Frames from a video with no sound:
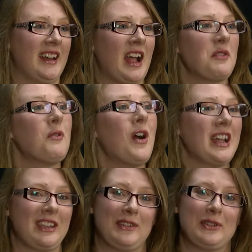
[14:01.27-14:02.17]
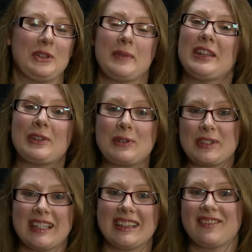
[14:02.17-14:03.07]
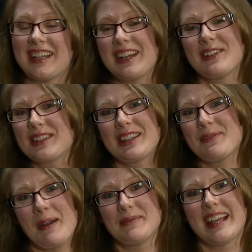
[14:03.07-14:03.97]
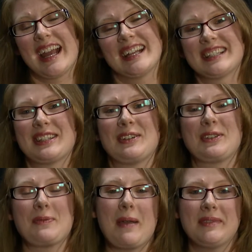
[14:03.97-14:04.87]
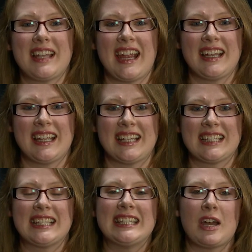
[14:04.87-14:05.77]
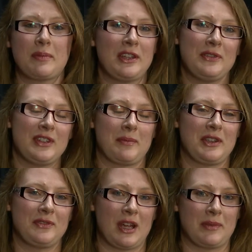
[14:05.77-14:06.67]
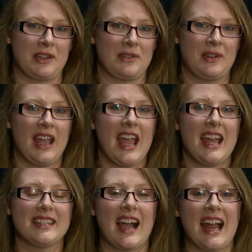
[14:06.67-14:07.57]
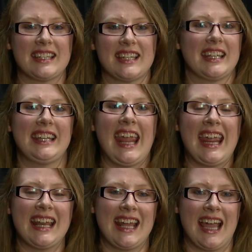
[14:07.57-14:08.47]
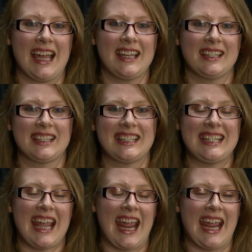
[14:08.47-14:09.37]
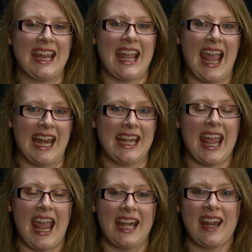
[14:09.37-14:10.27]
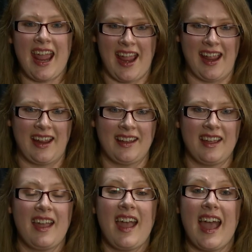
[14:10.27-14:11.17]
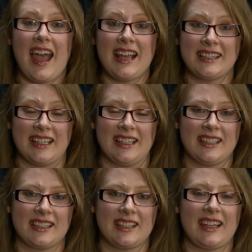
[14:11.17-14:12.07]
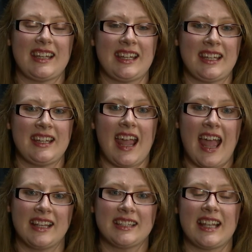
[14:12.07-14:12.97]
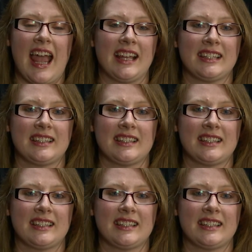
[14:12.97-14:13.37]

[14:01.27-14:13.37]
I want you to be using the videos on the website. So the website is www.canna, C A N N A, essence, E S S